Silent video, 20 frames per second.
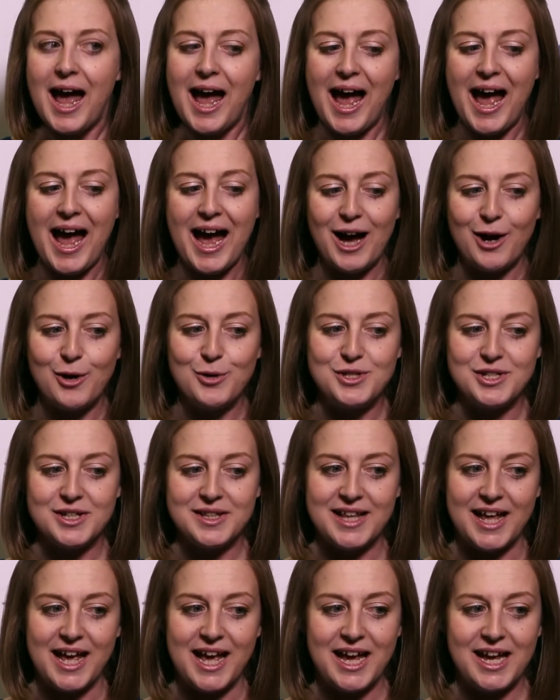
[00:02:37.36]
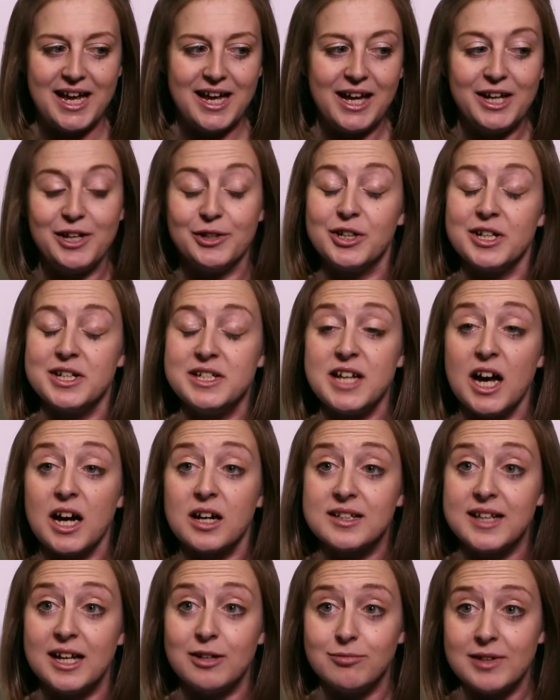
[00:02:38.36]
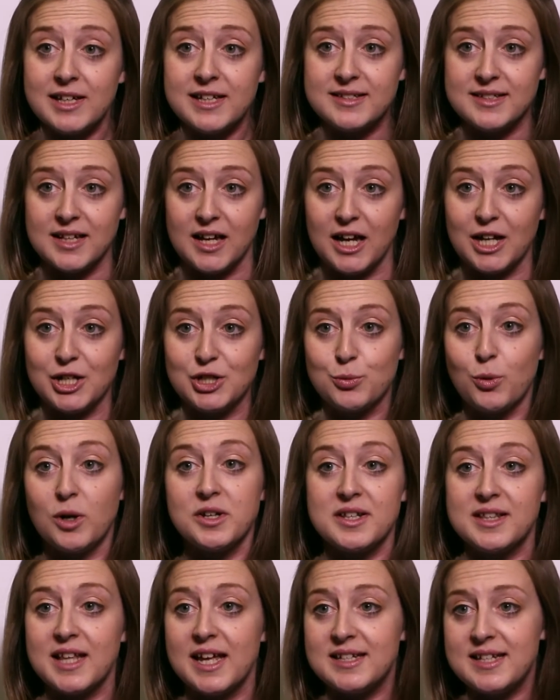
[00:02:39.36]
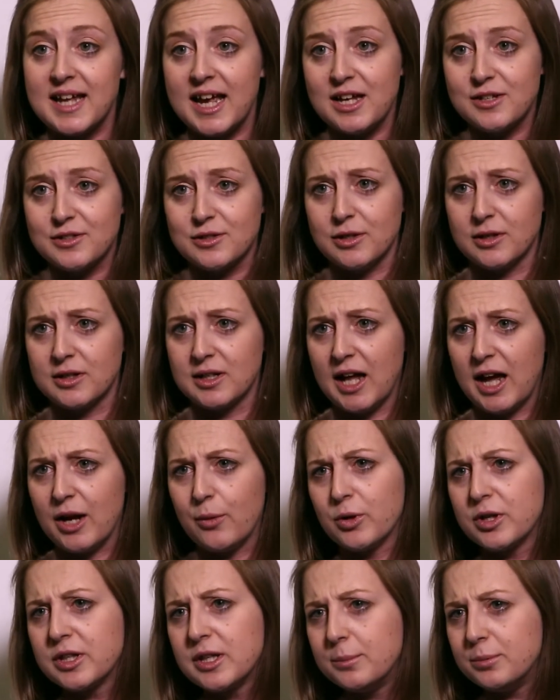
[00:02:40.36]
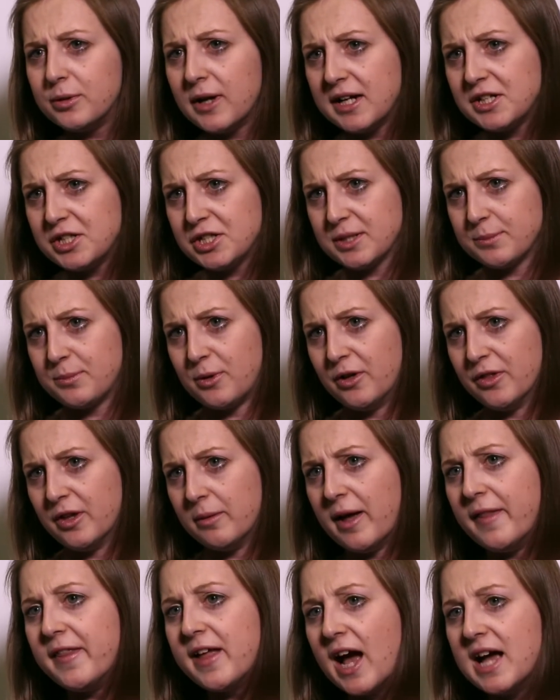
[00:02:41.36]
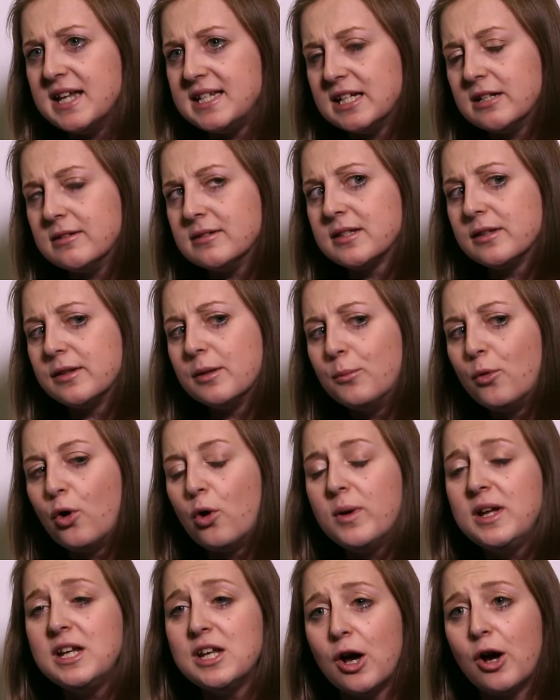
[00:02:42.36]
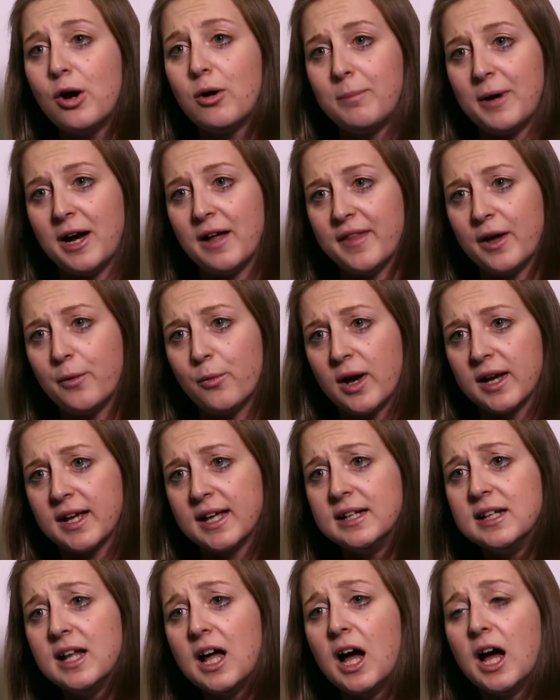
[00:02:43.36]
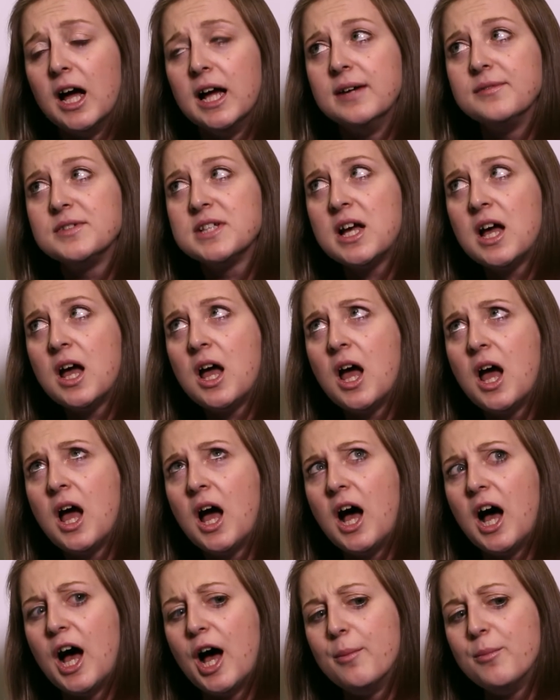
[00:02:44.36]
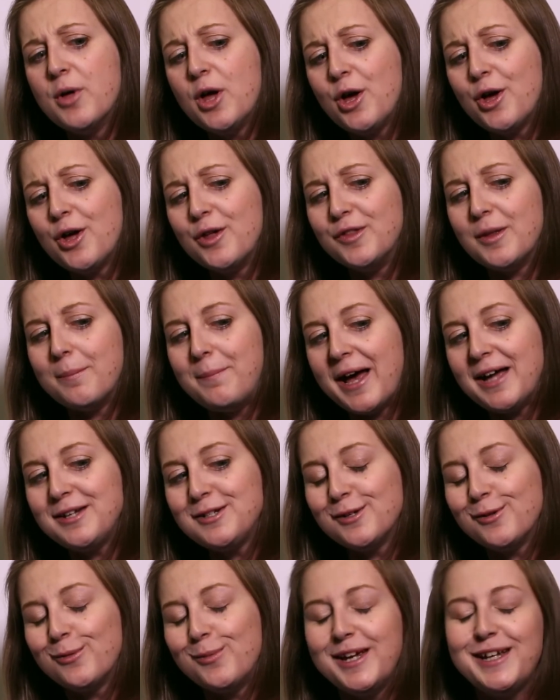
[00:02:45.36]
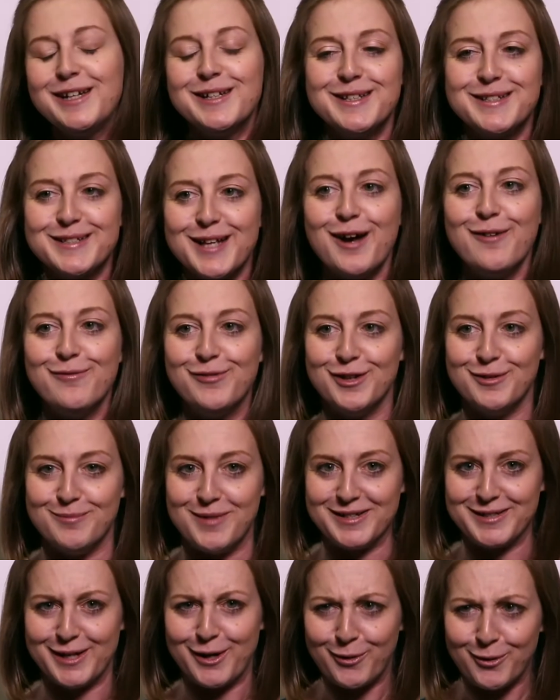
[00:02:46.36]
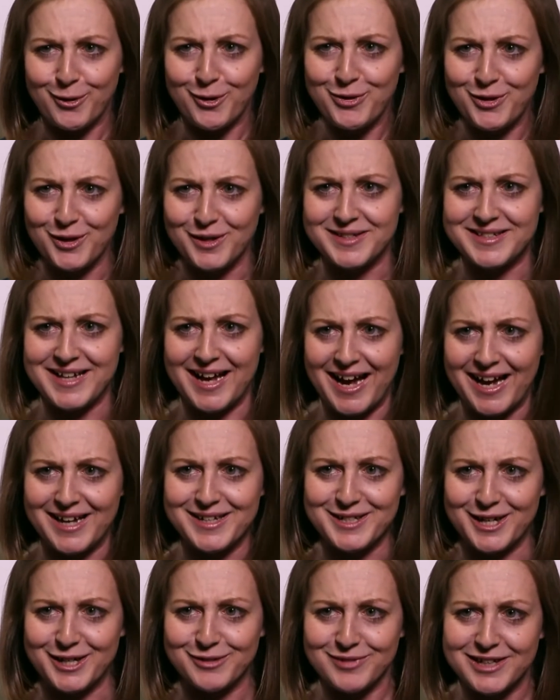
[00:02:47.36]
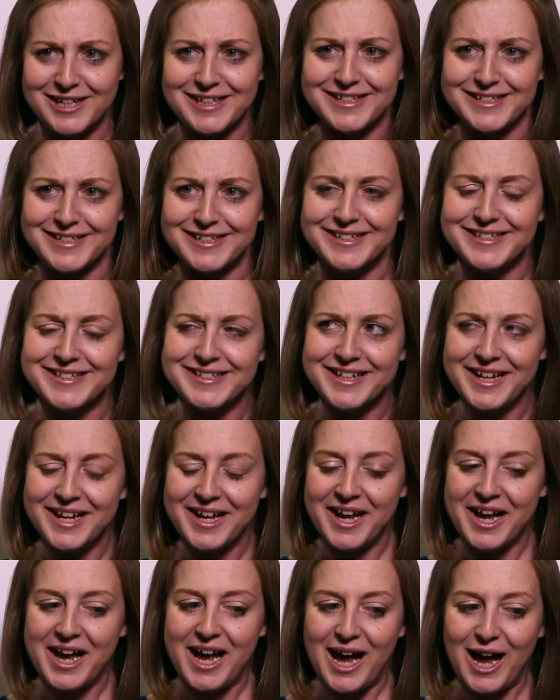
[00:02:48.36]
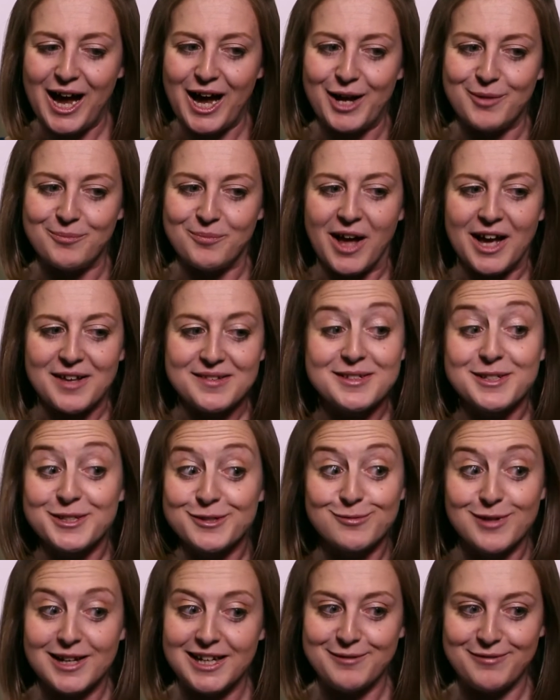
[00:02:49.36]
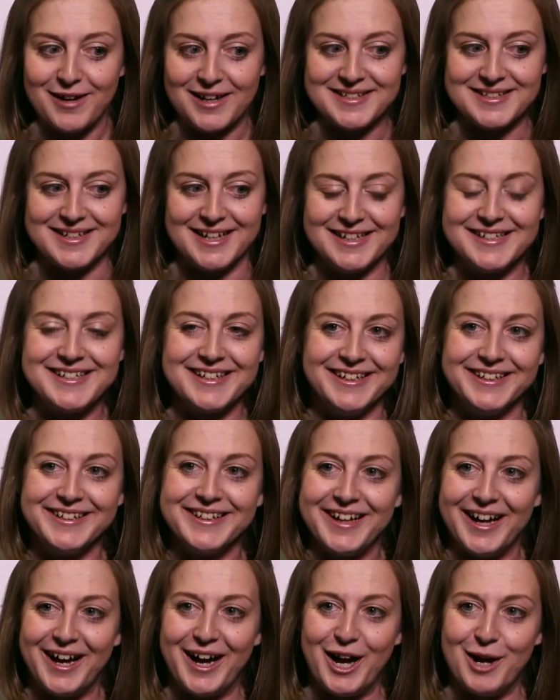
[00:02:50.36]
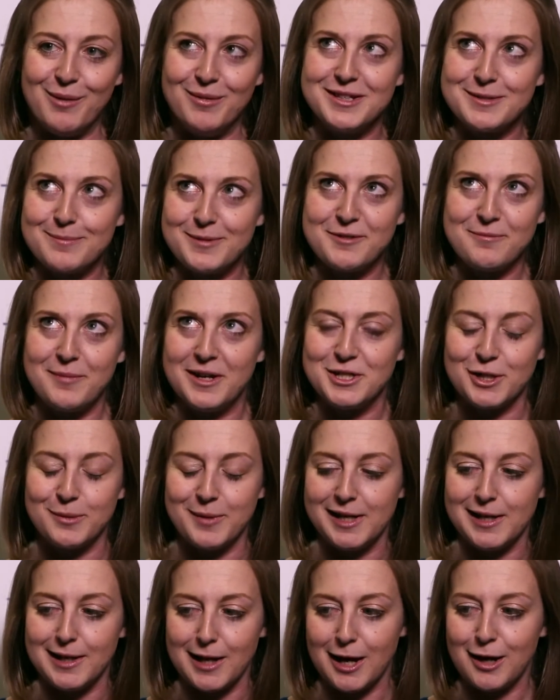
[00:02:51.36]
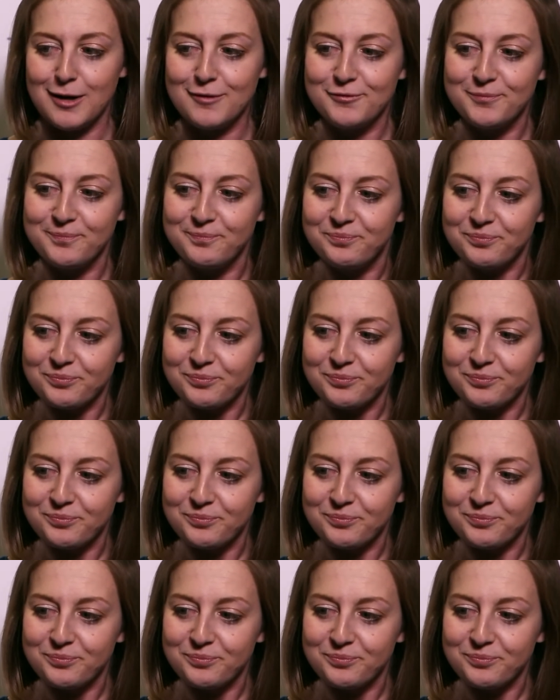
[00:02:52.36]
How do they conduct their research? What do their days look like? What are the pressures upon them? And the idea is that the more we know about their working lives, the better we can serve them as our authors and our readers. So it's really fascinating. It's a bit of my job I love.